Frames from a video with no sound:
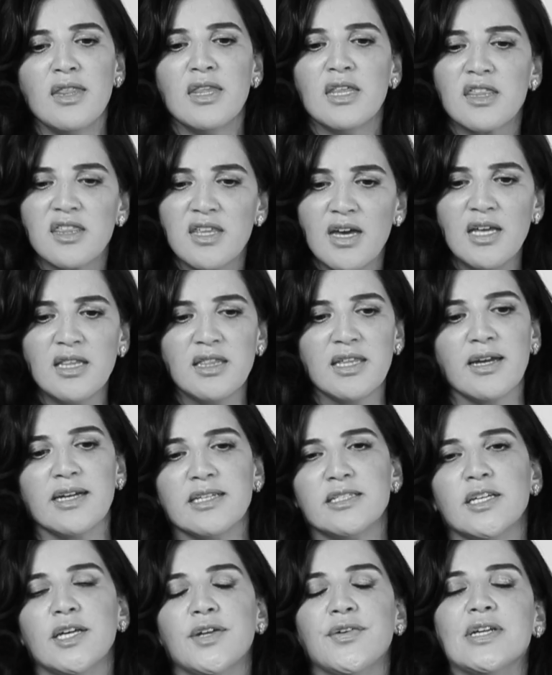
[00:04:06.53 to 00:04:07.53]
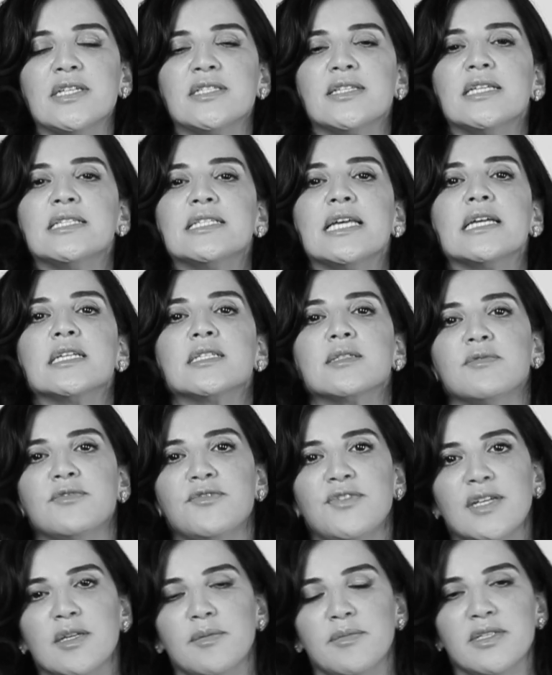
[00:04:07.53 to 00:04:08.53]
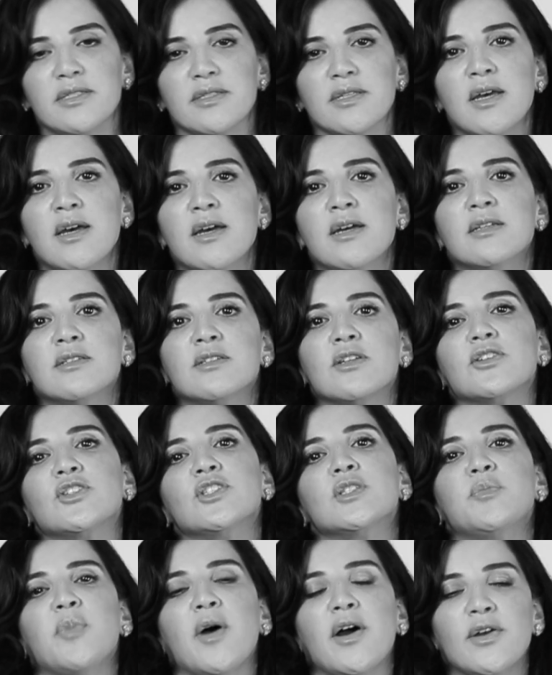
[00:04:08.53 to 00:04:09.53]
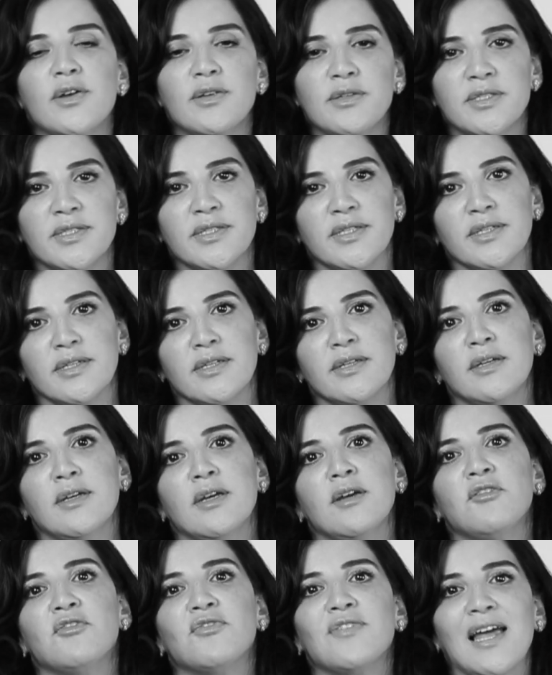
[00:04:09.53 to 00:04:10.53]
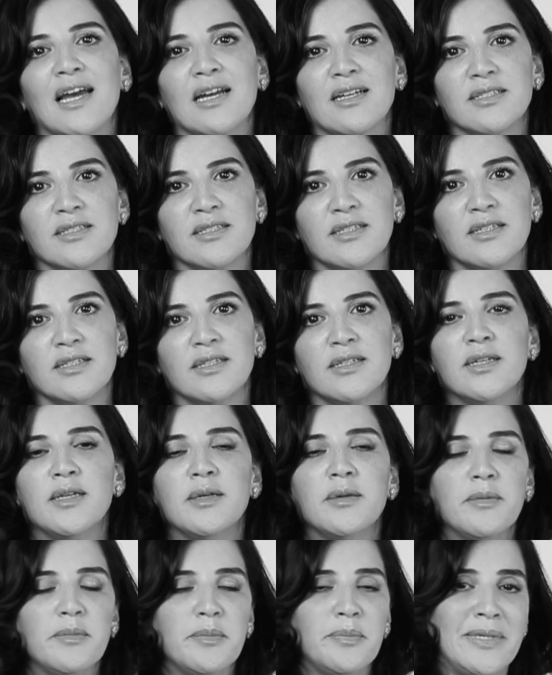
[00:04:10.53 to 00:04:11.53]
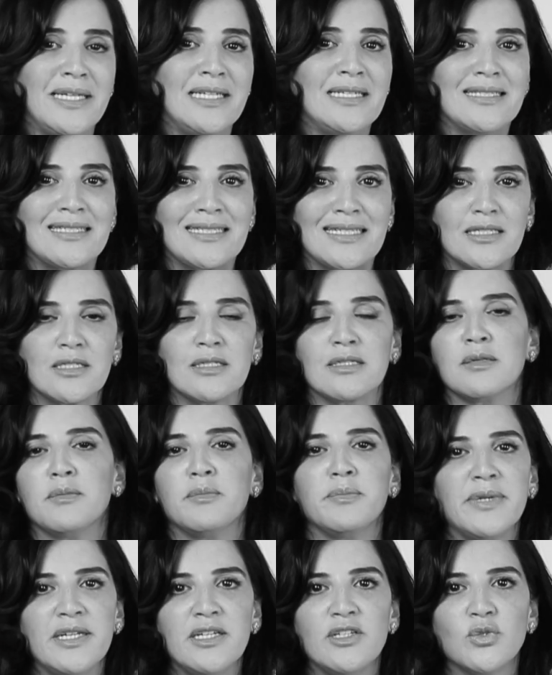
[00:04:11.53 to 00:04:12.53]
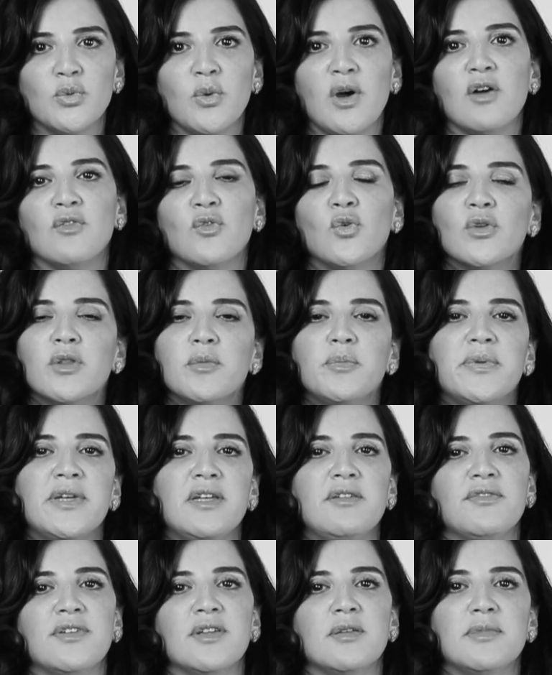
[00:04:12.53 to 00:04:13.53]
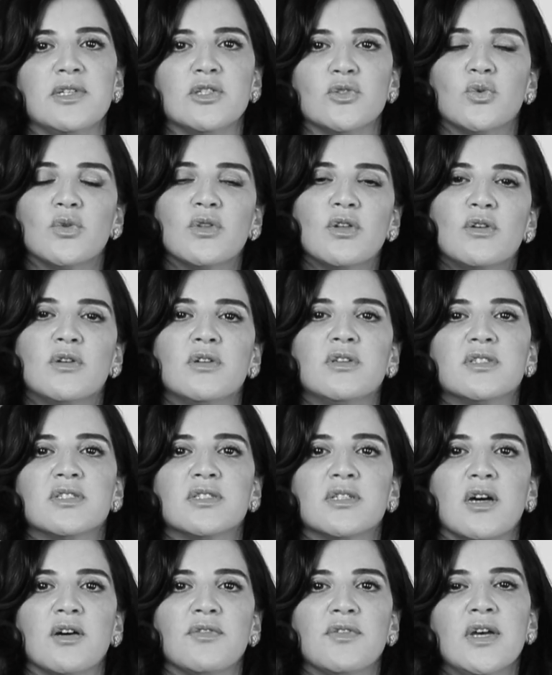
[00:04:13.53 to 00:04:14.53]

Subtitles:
And the third thing I turn around and say, take some vitamins, such as biotin, flaxseed, B6, B12, all the B vitamins, all the good stuff,